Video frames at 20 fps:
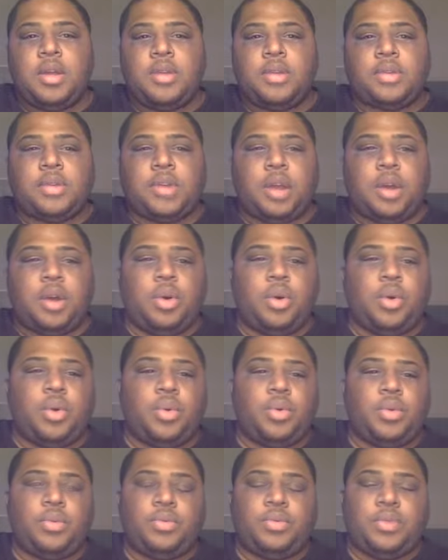
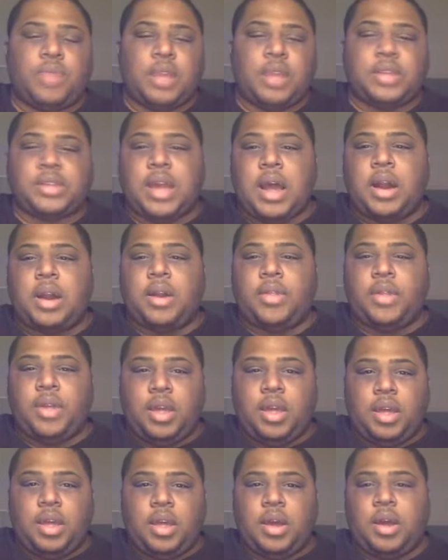So that's kind of
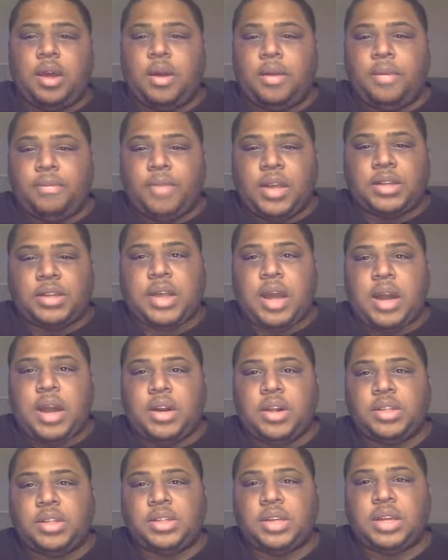
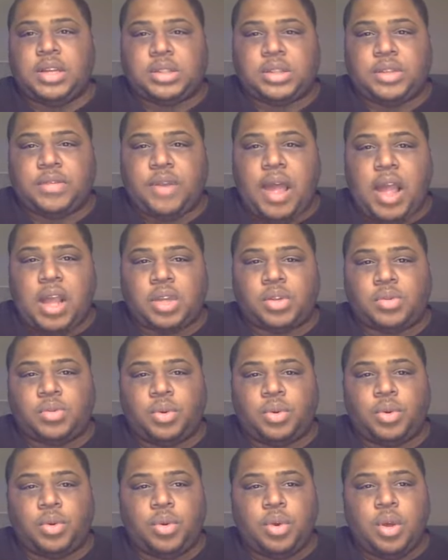the gist of
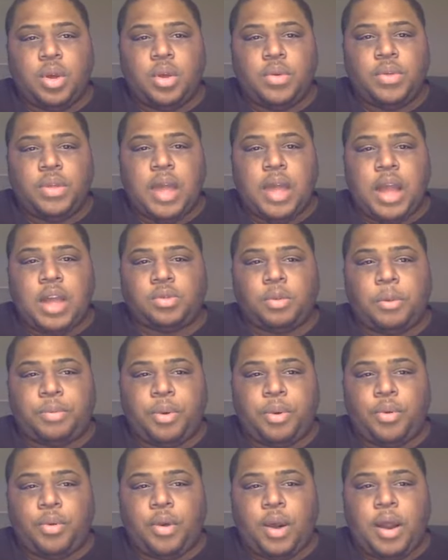the actual
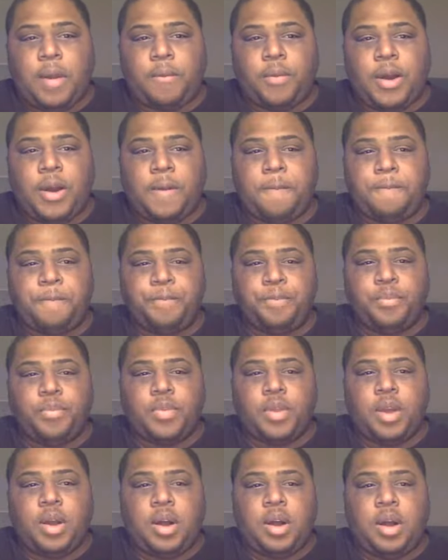program, right?
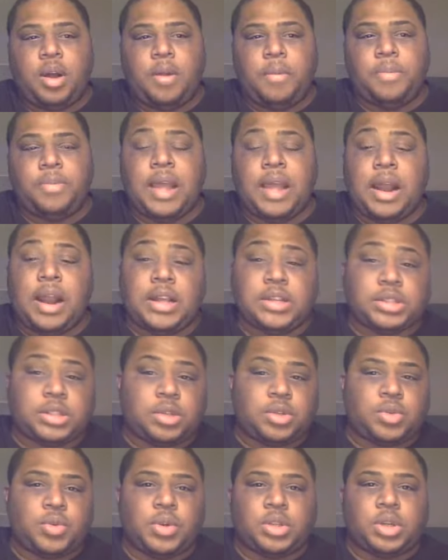Now
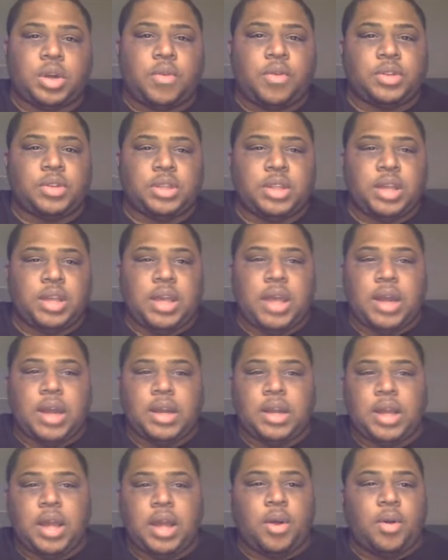let's switch over to the
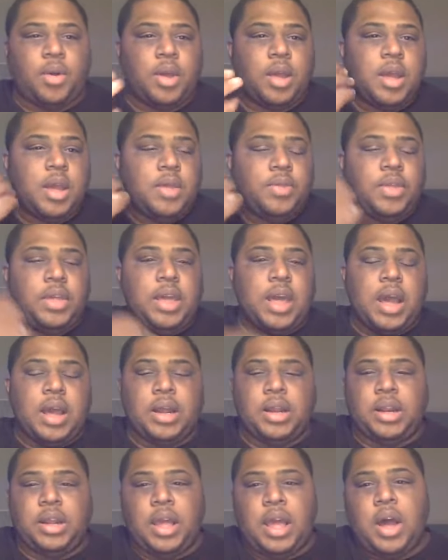EIDL. The
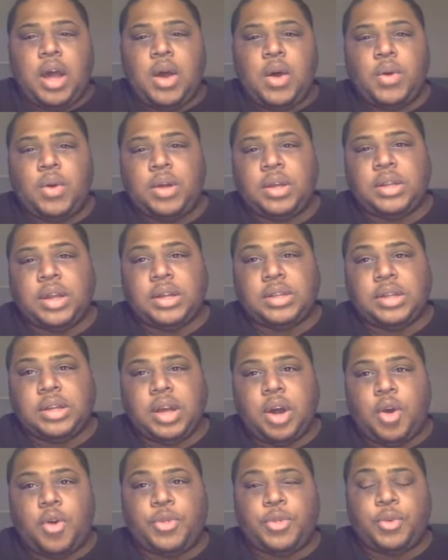EIDL, it doesn't
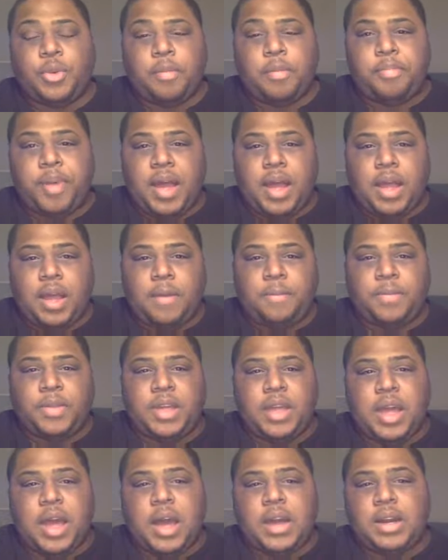go through a bank.
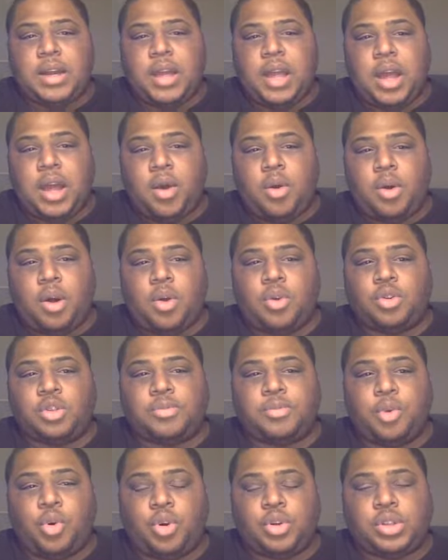The EIDL
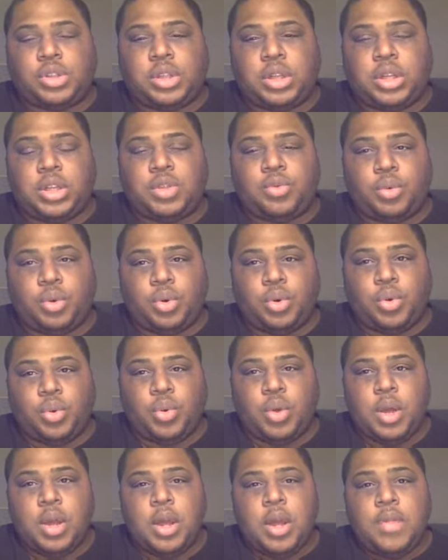goes mostly
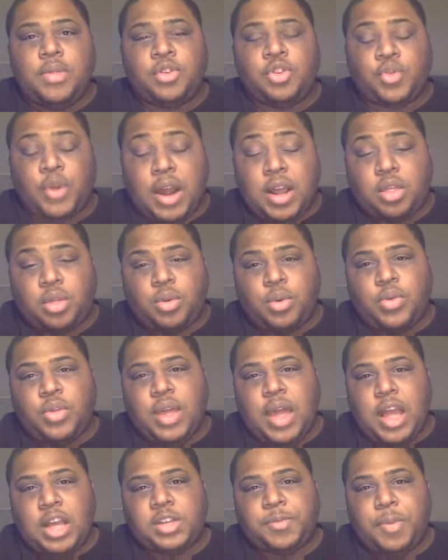straight through
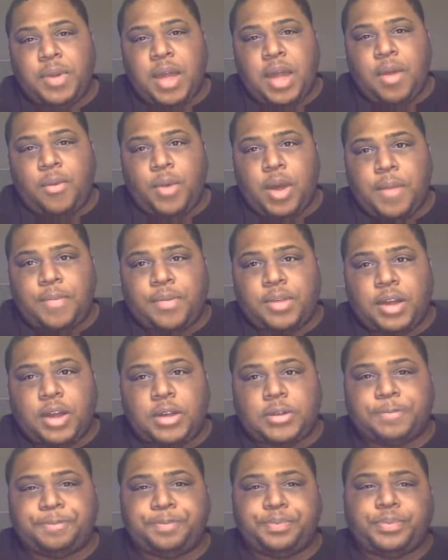the SBA website.